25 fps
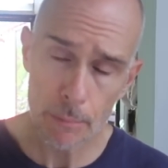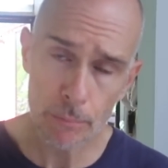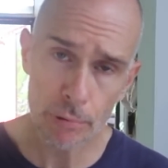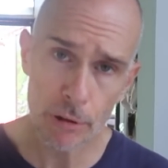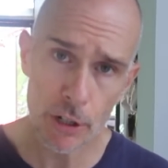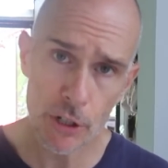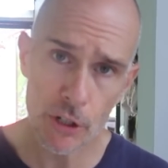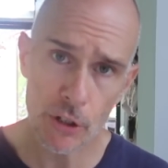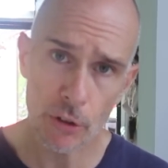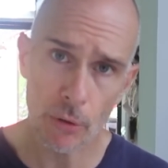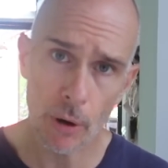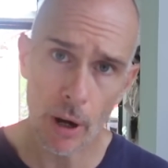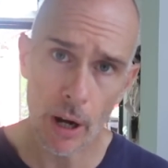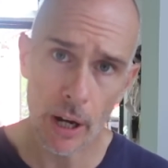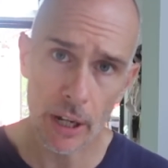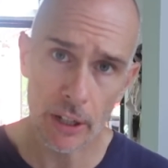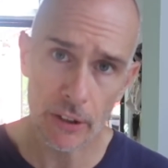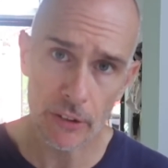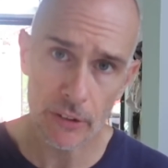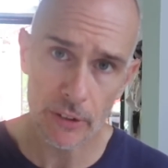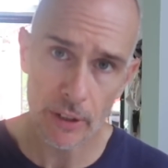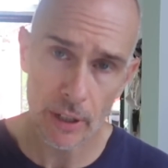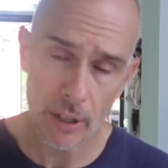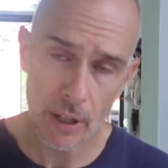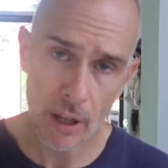
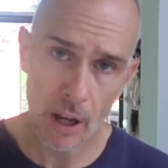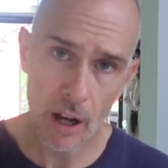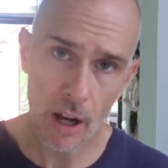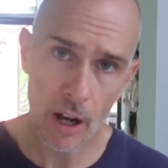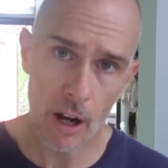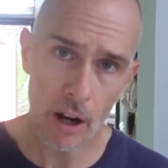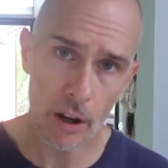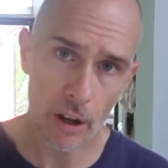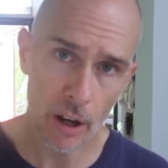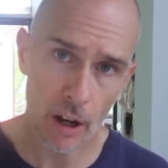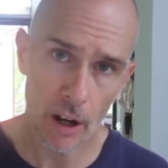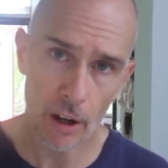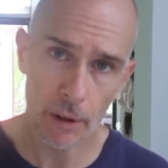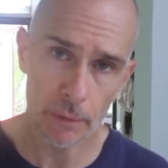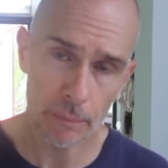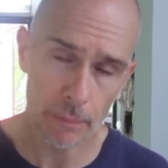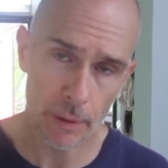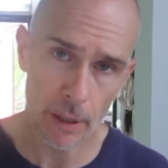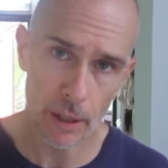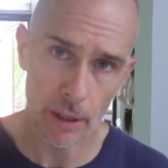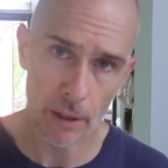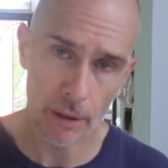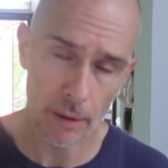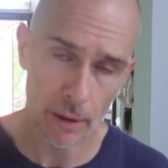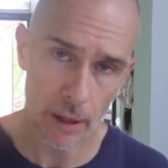pressurized
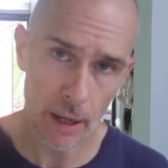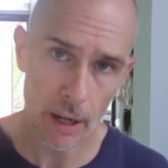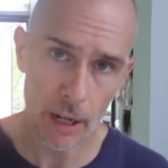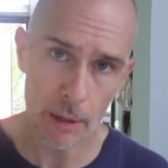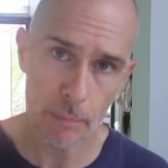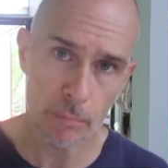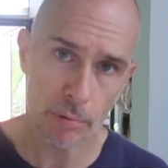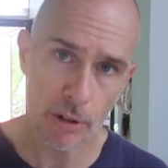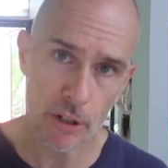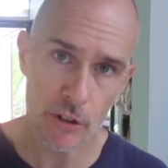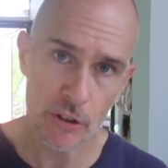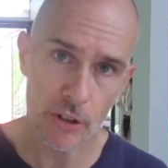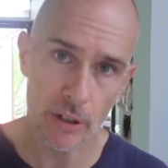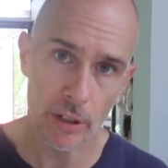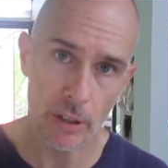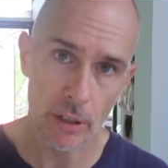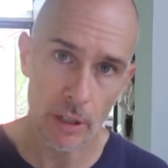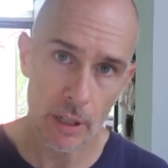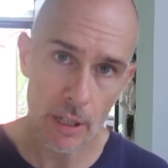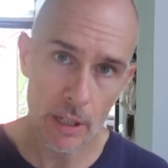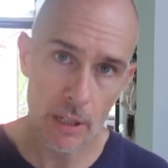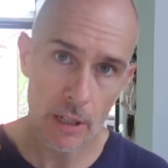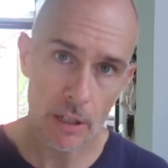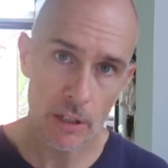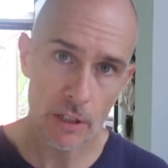high
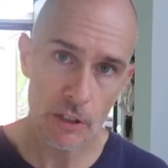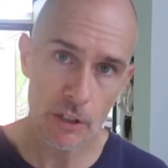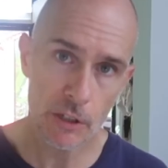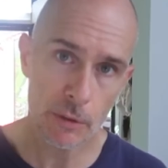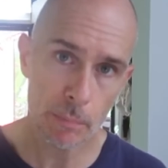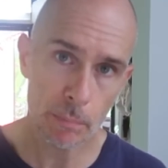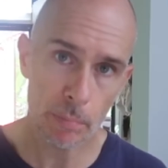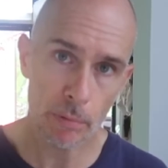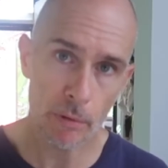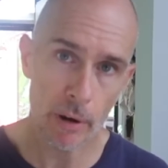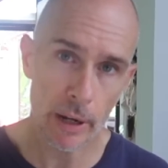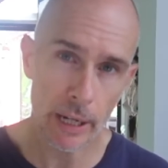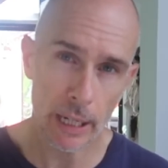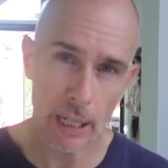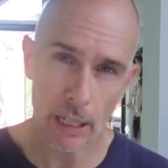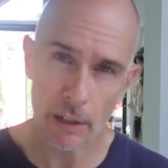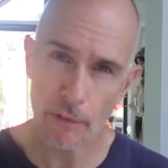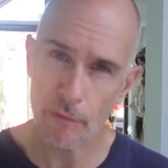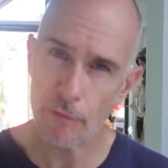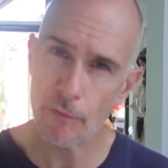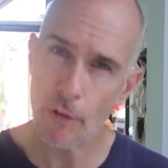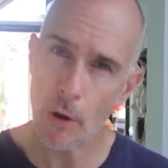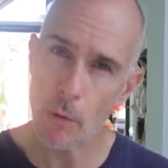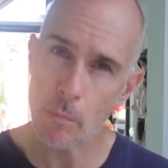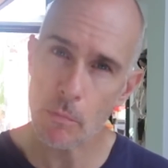pressure spray, like
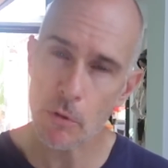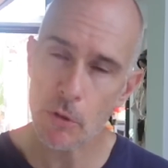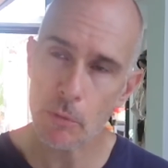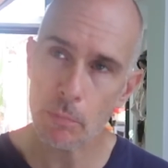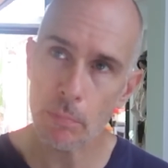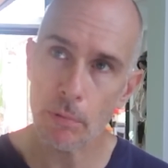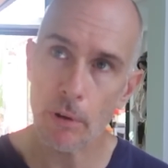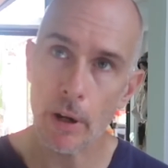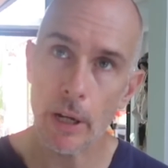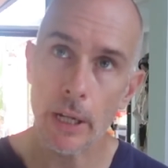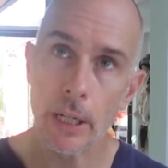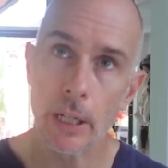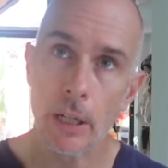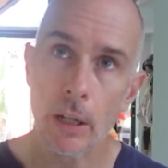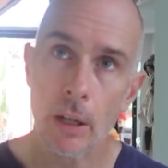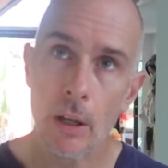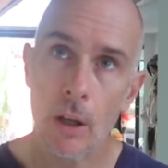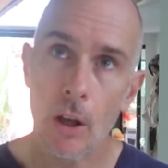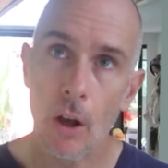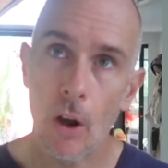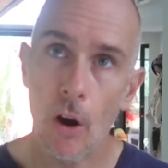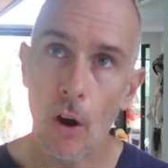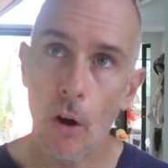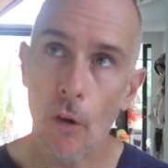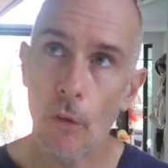a foam spray,
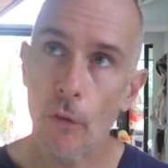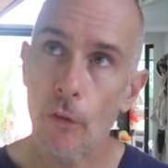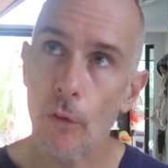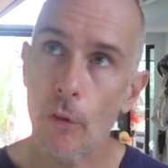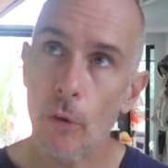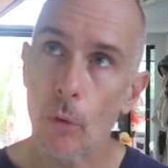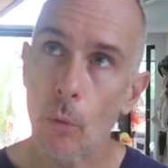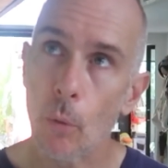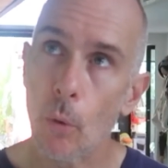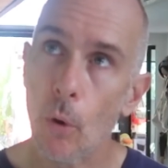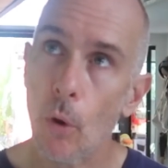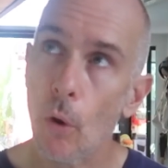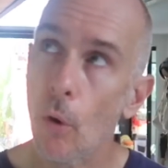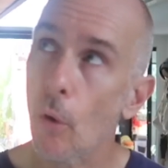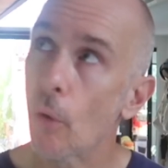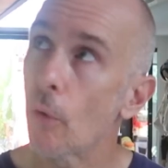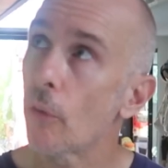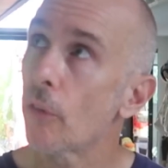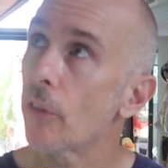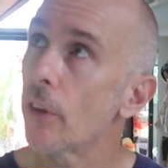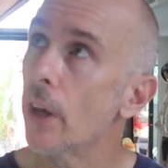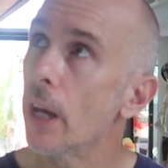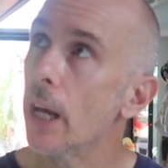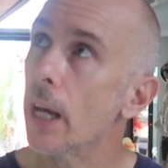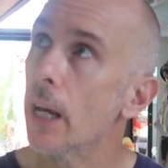onto the
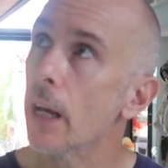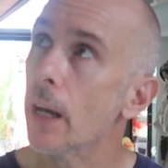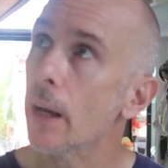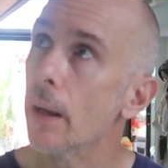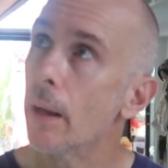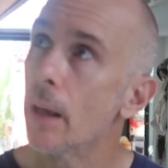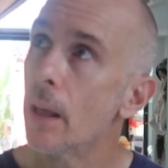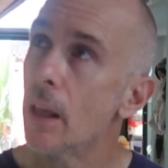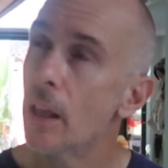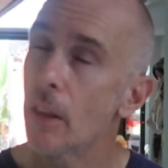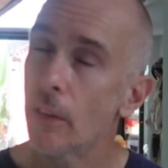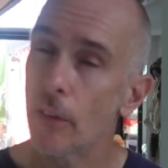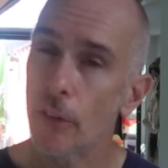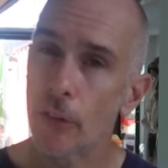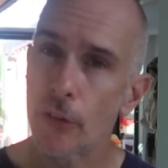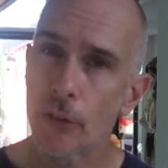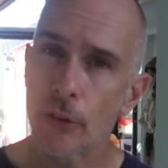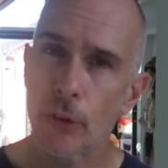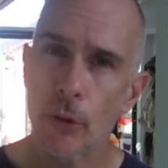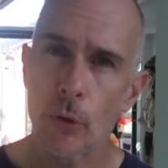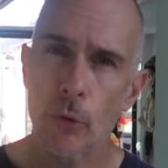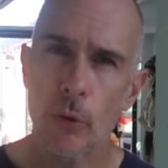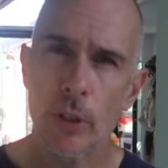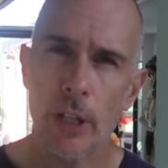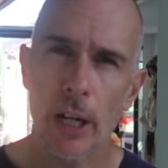walls. There's
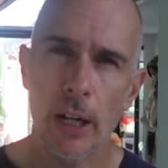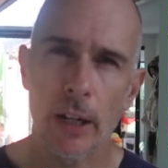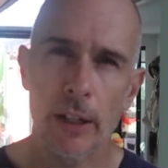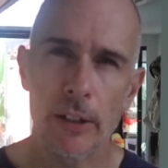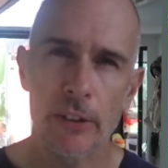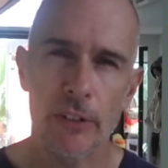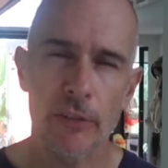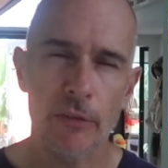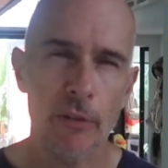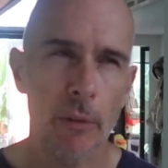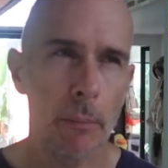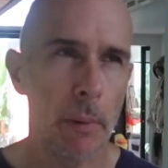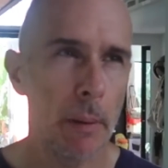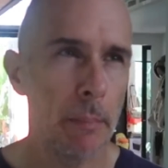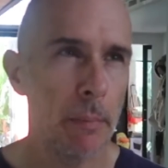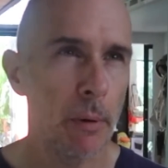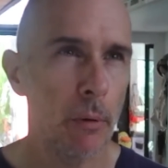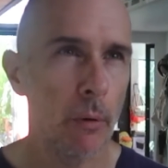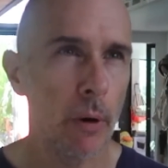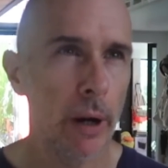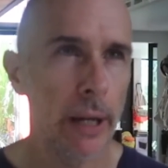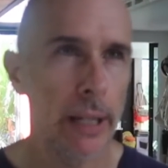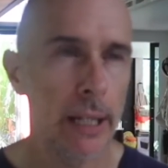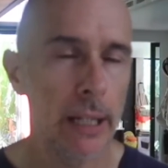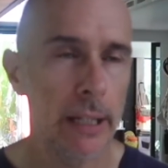two kinds, if I remember
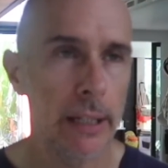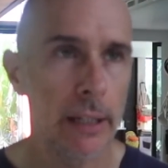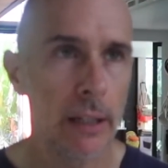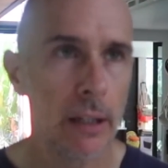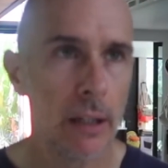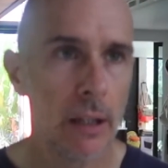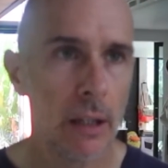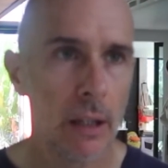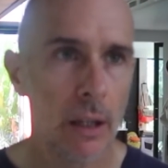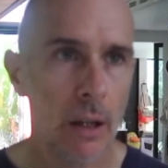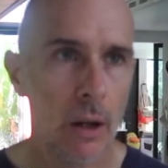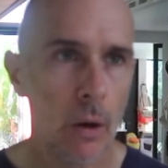rightly.